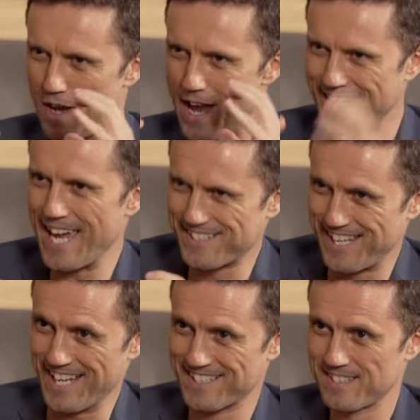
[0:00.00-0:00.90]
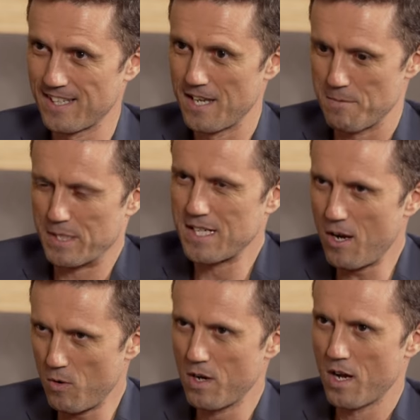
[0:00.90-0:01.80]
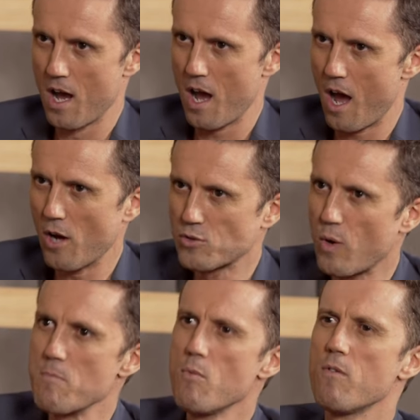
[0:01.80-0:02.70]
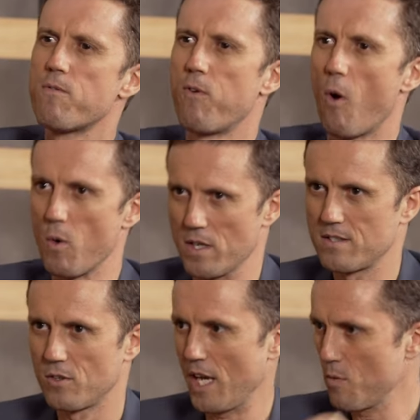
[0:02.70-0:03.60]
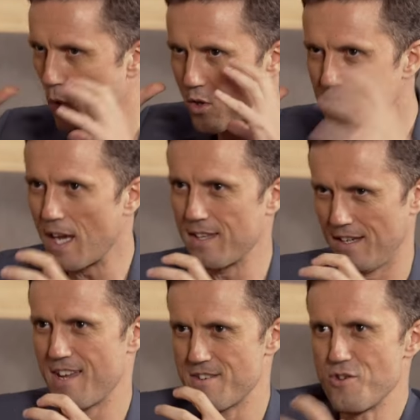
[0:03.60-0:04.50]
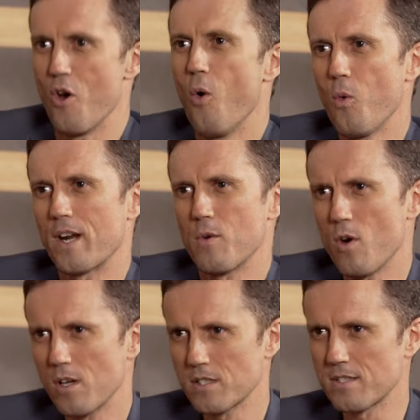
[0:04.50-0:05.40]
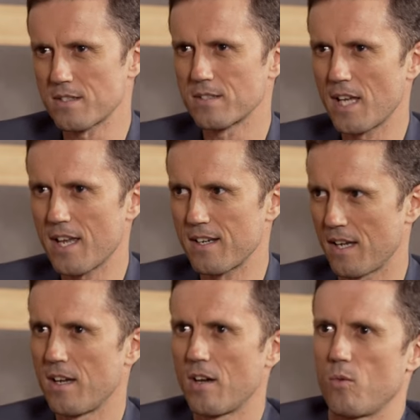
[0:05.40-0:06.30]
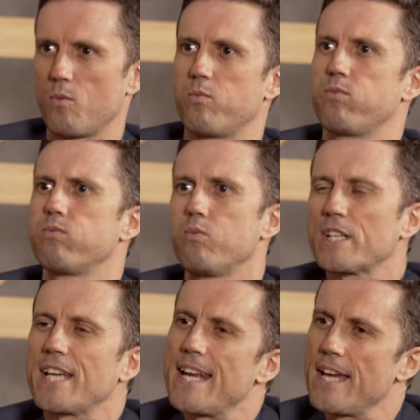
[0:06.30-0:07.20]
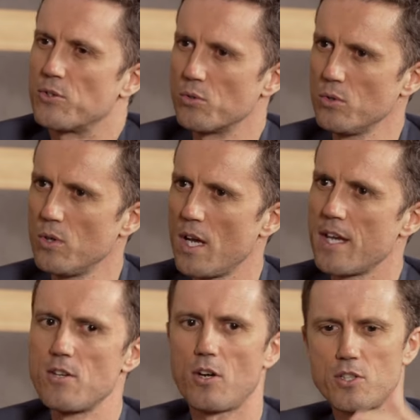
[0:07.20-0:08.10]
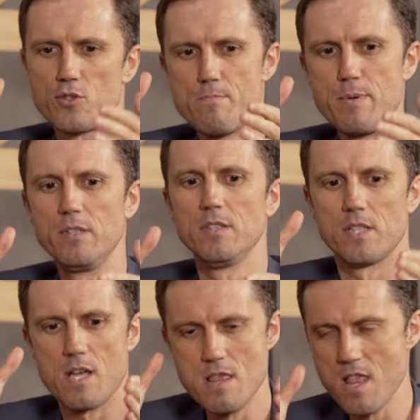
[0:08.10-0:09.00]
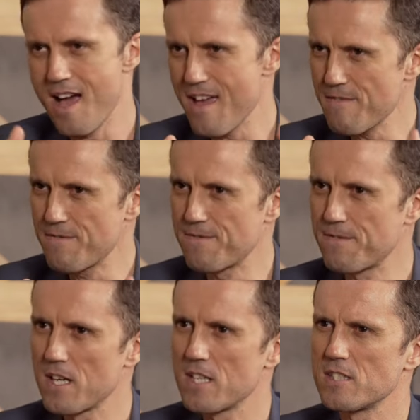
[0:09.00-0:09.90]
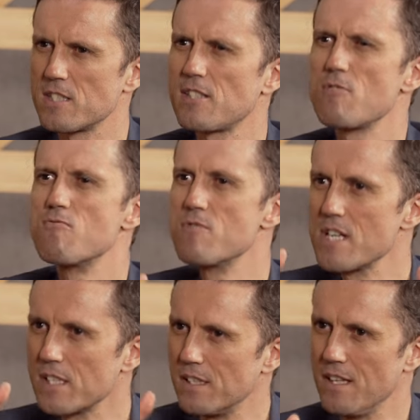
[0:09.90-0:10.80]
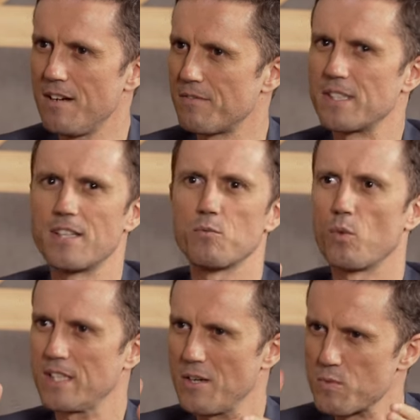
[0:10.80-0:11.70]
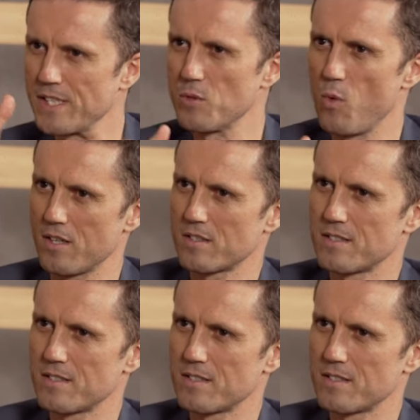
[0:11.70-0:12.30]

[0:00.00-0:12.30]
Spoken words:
I get that. But now, how do I move forward? Okay, once I know what I want, then what can I do in order to build a life that I really love and what I really want?